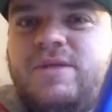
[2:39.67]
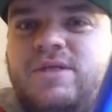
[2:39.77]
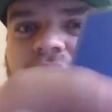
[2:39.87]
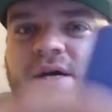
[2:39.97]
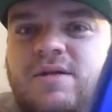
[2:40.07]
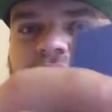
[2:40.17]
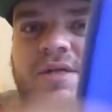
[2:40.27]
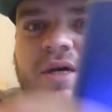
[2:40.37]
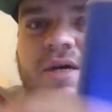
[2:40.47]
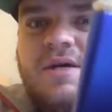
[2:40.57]
It's not,
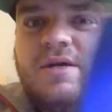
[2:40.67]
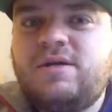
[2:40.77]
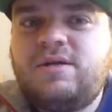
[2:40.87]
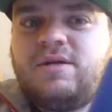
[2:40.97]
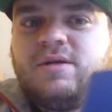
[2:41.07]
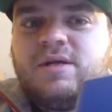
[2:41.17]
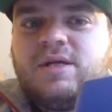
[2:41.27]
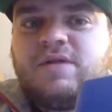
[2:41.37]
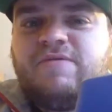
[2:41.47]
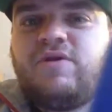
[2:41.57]

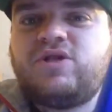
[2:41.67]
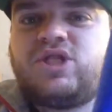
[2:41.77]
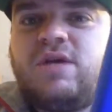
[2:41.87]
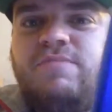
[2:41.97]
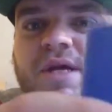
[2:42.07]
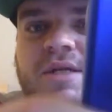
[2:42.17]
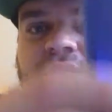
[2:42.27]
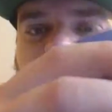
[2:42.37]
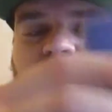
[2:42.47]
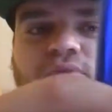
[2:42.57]
doesn't feel cheap, like
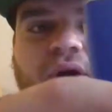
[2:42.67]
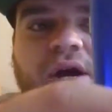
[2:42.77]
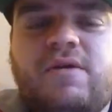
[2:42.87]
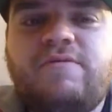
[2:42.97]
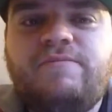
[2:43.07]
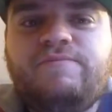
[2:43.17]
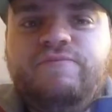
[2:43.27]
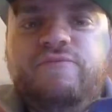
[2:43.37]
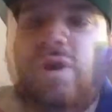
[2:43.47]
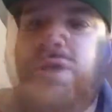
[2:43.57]
it's gonna break
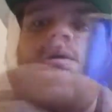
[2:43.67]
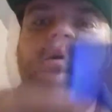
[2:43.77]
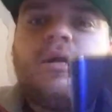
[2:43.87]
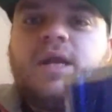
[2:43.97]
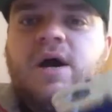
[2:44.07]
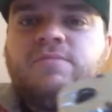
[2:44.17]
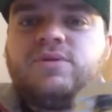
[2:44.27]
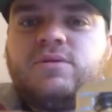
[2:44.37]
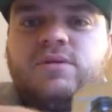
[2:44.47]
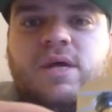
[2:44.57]
very easily.
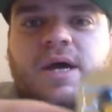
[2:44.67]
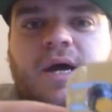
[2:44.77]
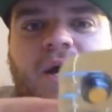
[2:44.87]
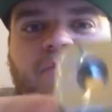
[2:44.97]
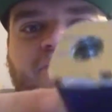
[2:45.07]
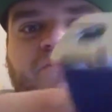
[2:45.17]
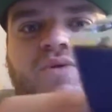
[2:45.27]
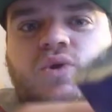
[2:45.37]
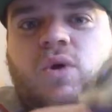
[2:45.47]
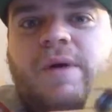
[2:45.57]
Now, I'm
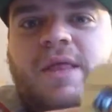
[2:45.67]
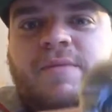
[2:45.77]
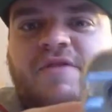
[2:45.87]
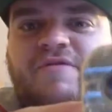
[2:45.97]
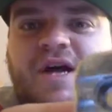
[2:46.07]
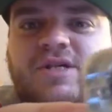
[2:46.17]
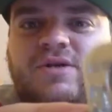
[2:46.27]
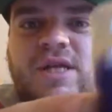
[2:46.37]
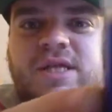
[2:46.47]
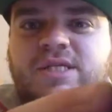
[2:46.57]
told by the
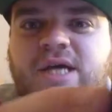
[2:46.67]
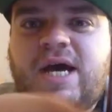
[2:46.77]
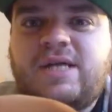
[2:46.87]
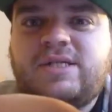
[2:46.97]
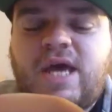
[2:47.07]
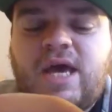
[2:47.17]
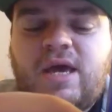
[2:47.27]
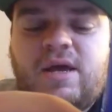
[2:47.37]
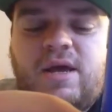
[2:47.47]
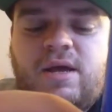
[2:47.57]
manufacturer that this has
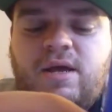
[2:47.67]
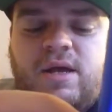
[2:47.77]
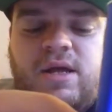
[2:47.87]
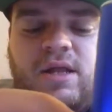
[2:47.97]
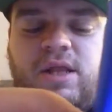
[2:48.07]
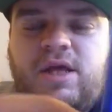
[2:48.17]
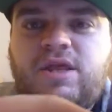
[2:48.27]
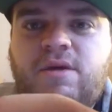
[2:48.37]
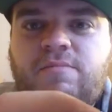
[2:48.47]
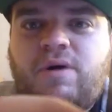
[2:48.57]
a
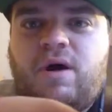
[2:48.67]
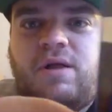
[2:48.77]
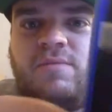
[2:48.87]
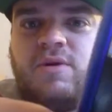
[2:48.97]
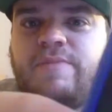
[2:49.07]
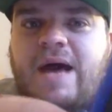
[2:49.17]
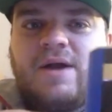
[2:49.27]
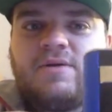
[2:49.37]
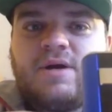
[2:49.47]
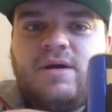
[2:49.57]
lithium polymer
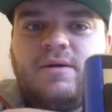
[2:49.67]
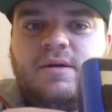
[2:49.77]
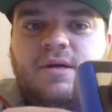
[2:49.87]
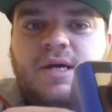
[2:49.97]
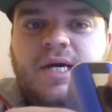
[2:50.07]
battery.